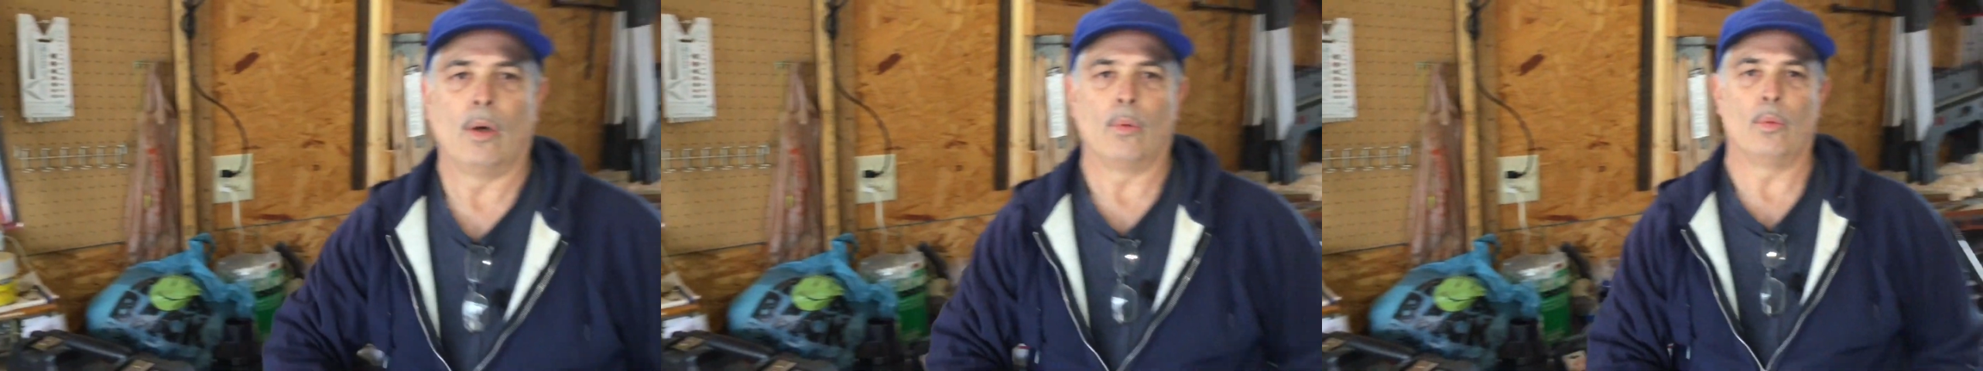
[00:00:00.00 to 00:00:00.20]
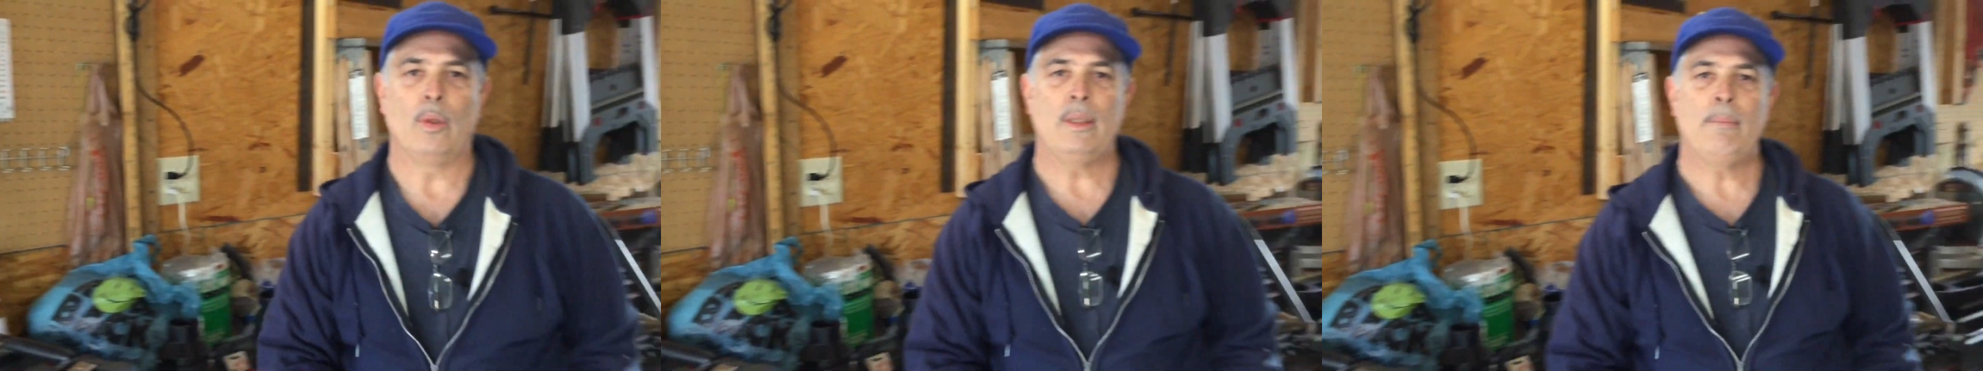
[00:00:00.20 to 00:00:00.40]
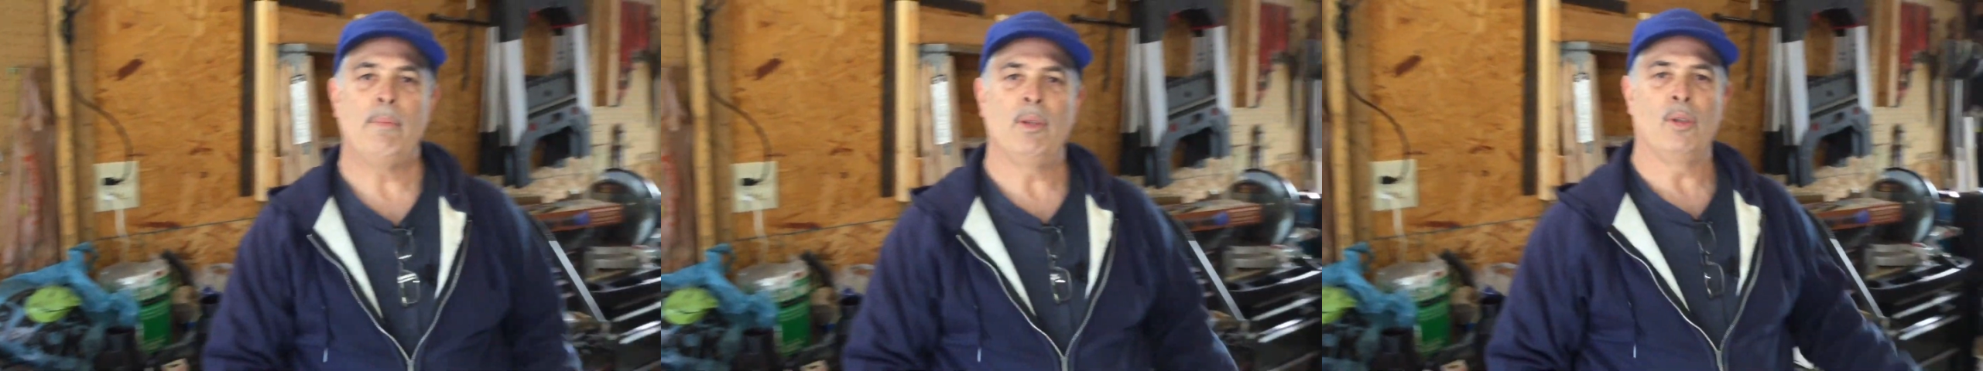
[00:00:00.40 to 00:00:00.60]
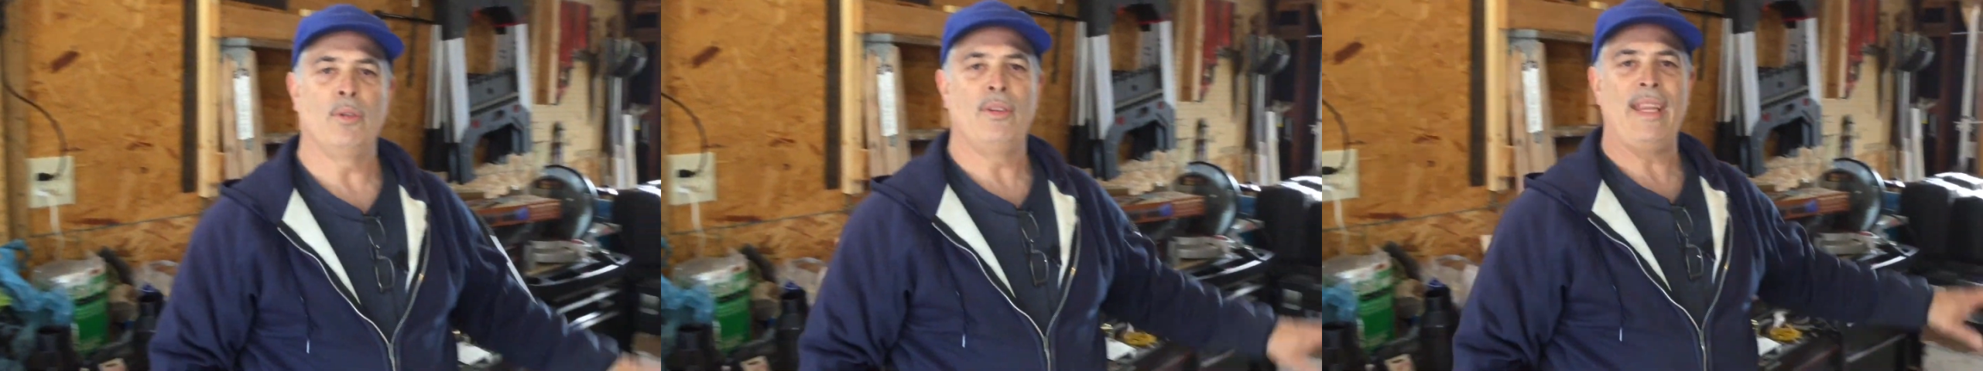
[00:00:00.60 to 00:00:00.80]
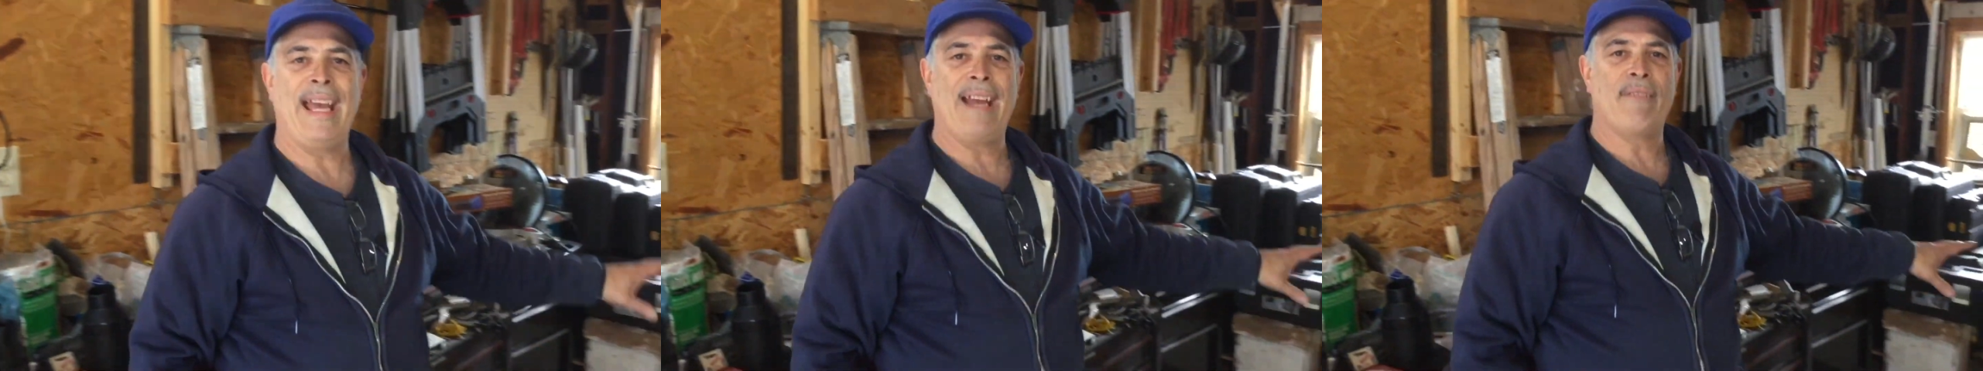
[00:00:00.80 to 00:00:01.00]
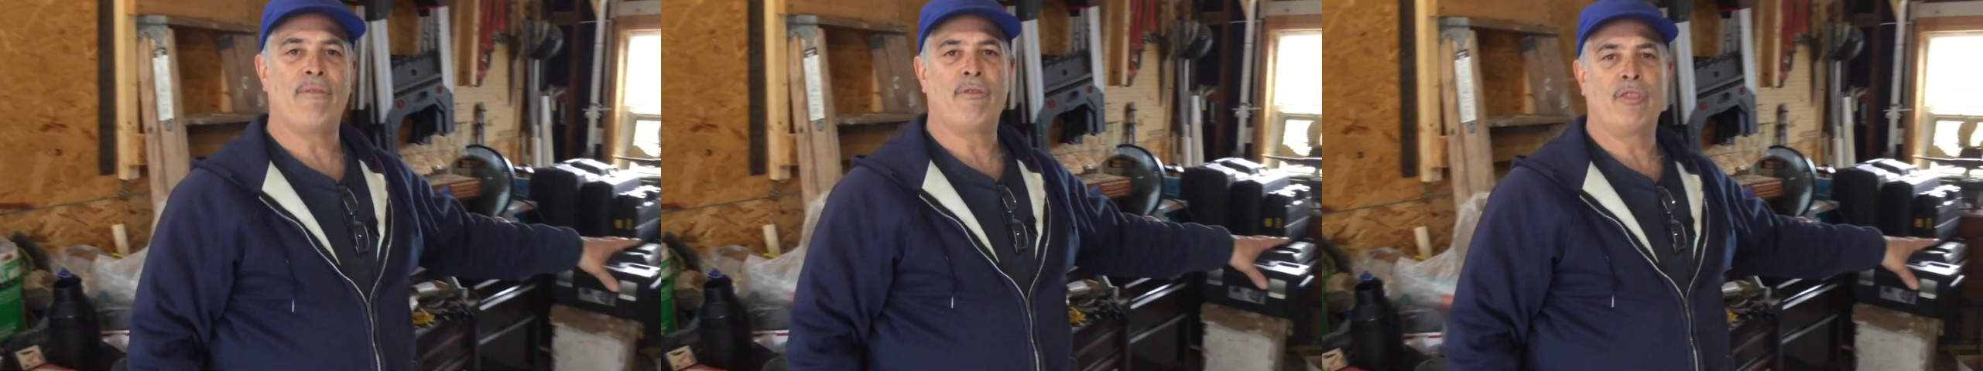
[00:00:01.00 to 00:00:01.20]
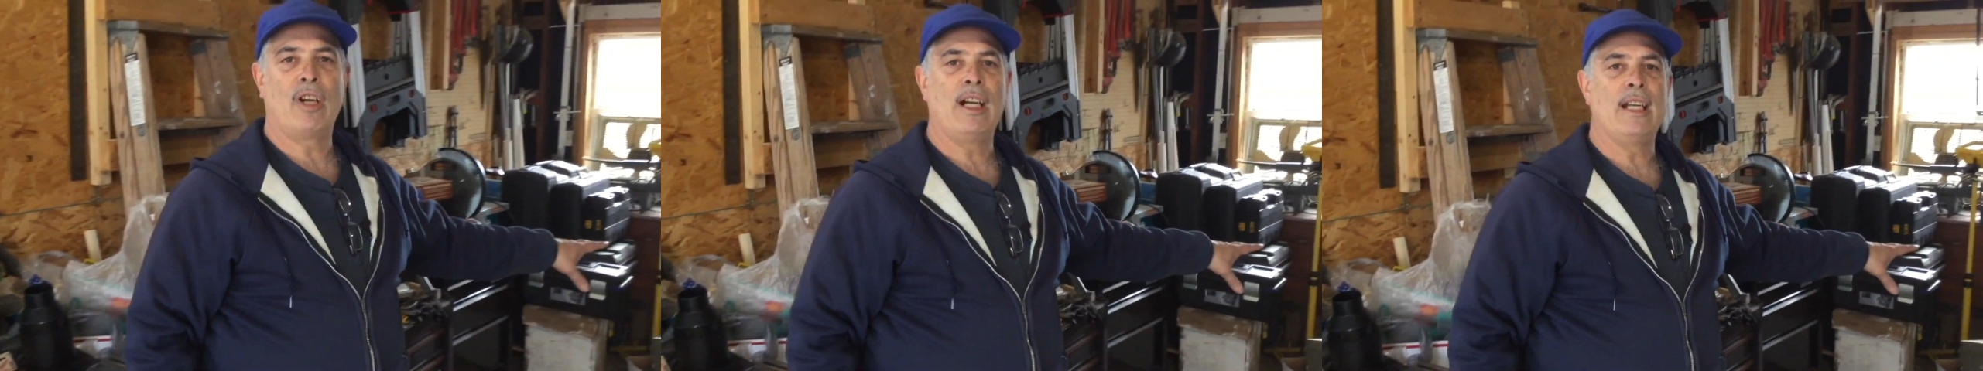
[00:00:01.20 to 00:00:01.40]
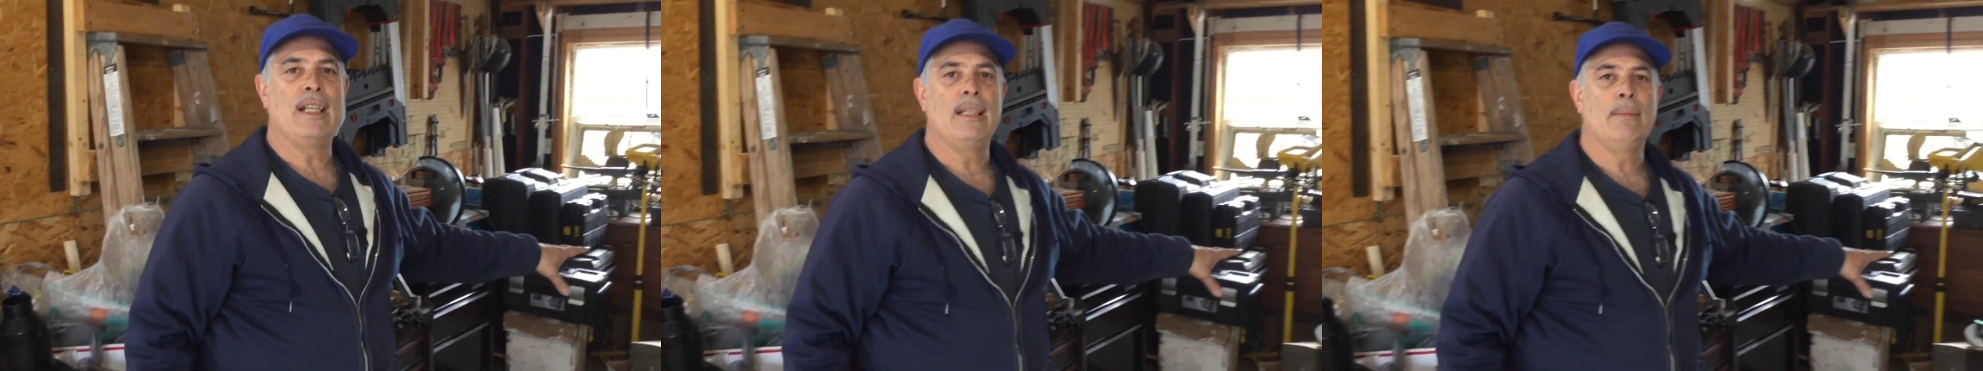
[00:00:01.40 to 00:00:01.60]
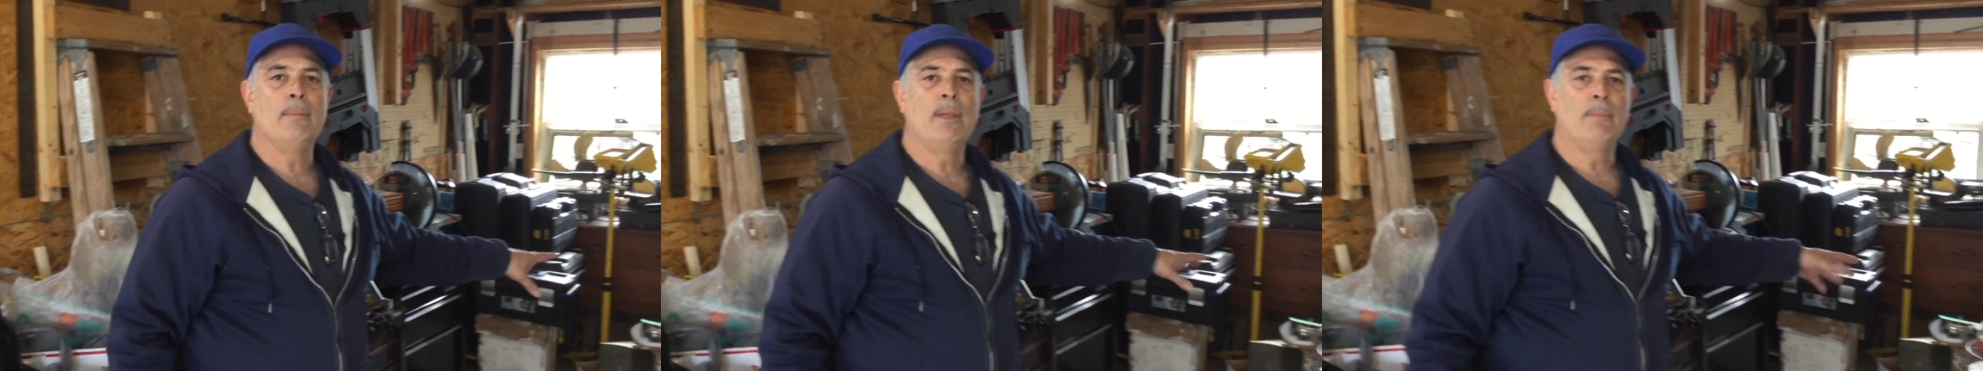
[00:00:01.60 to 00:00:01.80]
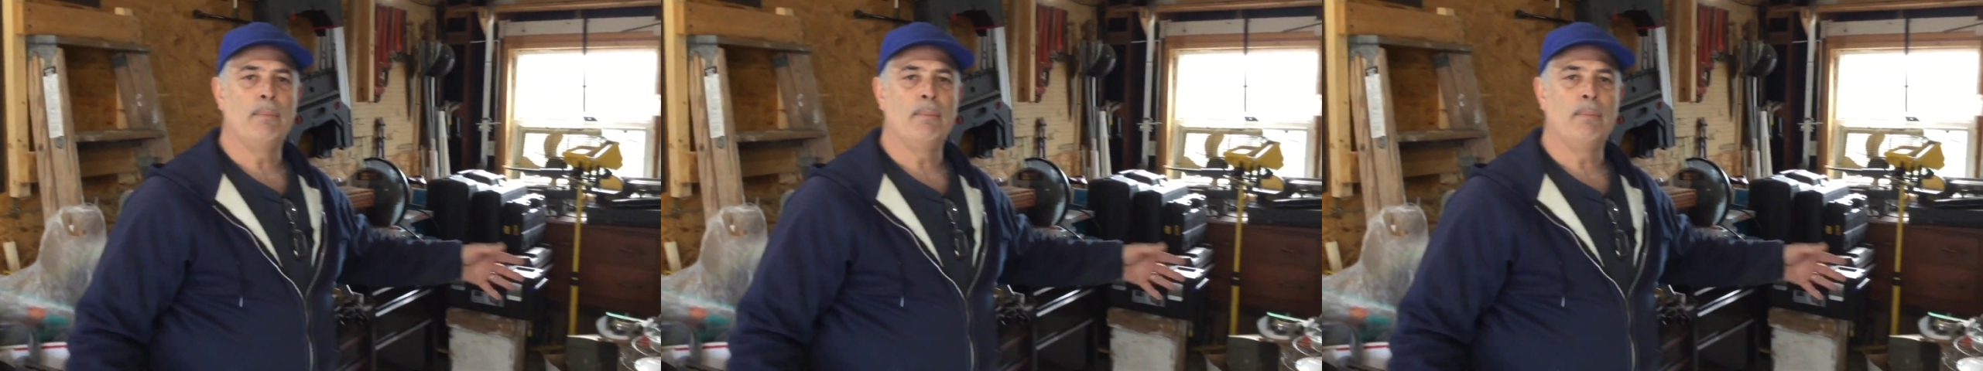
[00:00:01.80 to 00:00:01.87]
rebuild that frame,